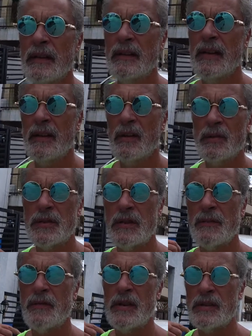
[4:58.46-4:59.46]
he goes in
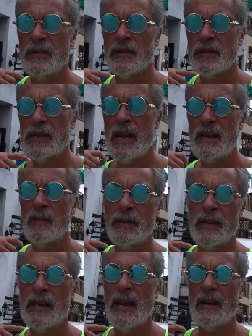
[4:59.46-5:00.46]
the fridge and will stand there with
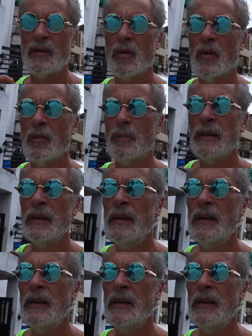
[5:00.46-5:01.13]
the dang door open.